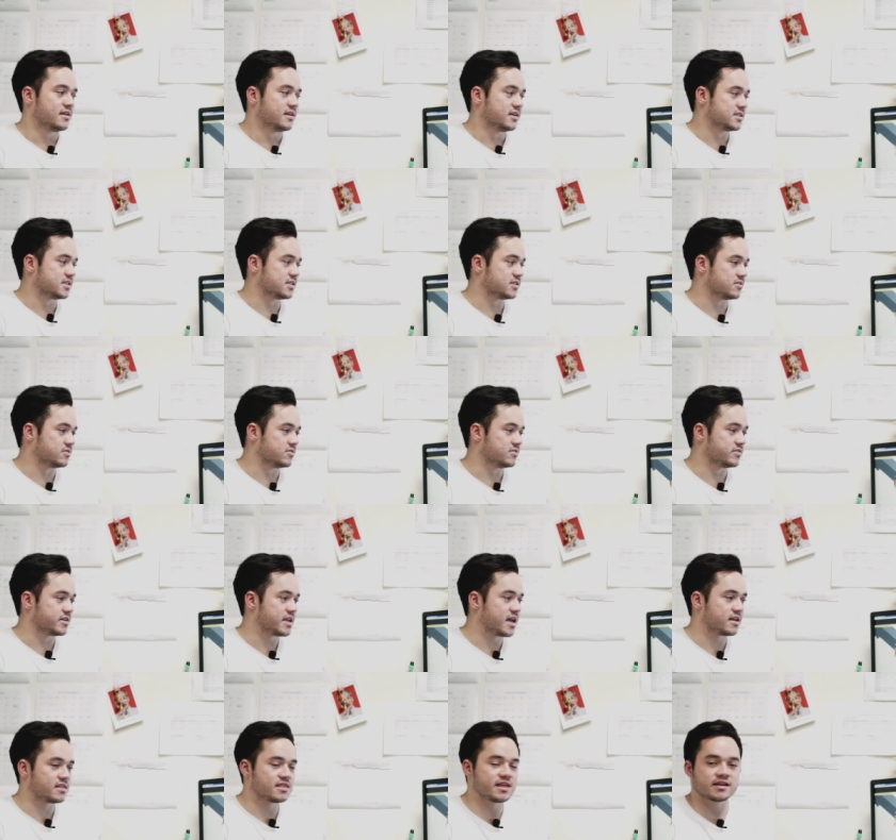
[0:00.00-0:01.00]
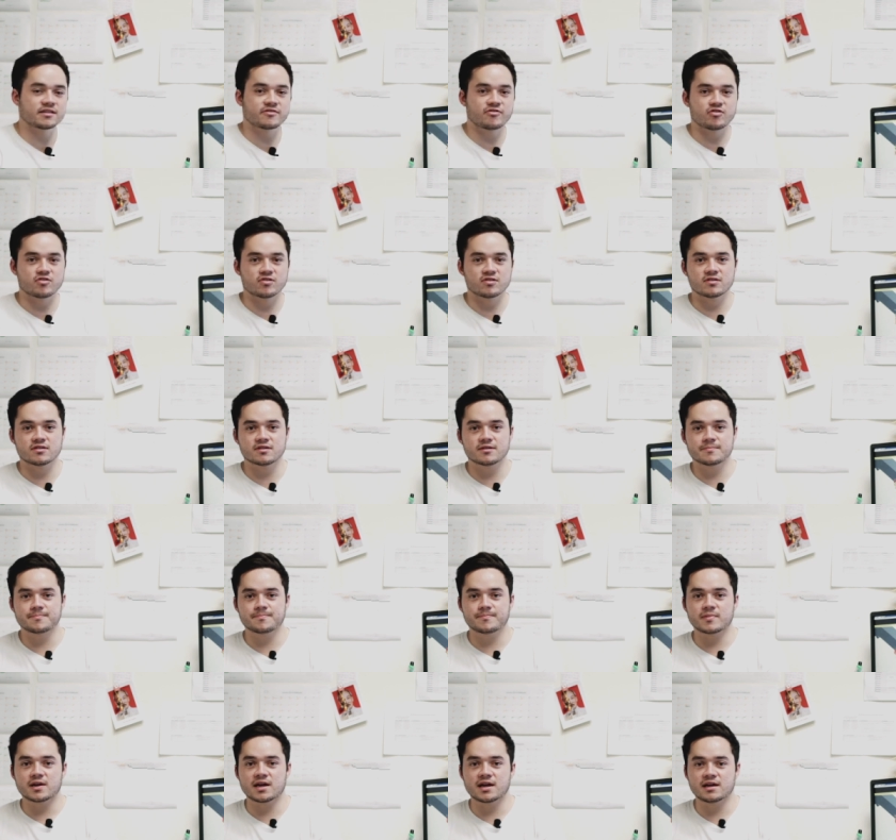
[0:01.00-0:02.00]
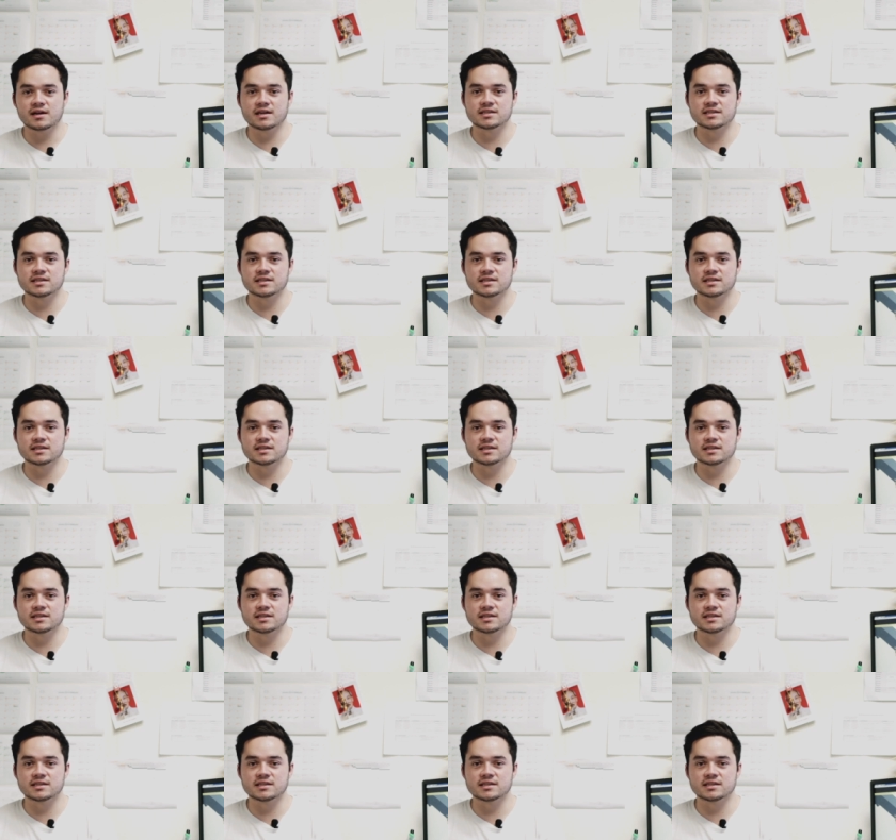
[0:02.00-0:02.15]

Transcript: So yeah, thanks for uh,